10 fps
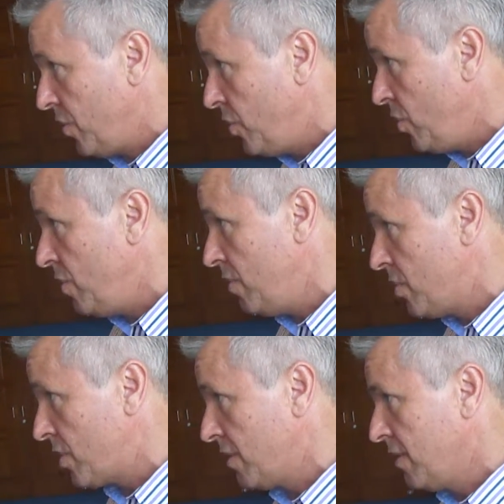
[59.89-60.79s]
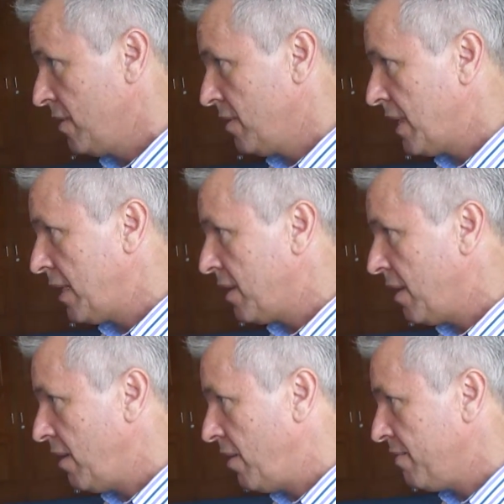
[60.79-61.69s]
huge thing
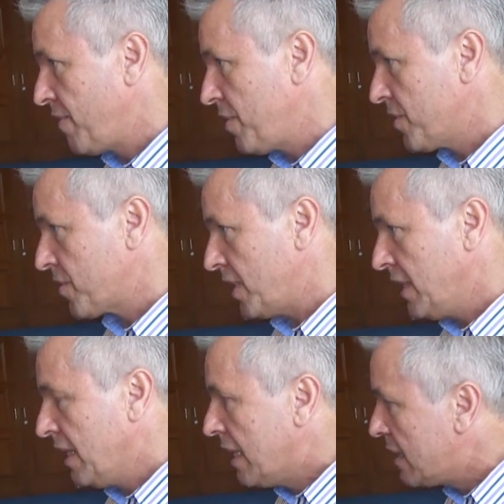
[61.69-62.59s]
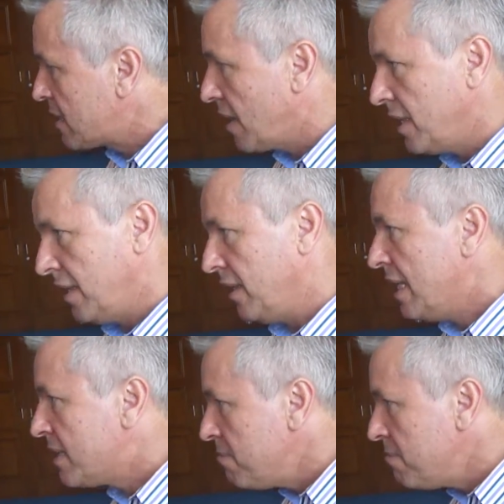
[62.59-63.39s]
on forestry, it's tiny, it's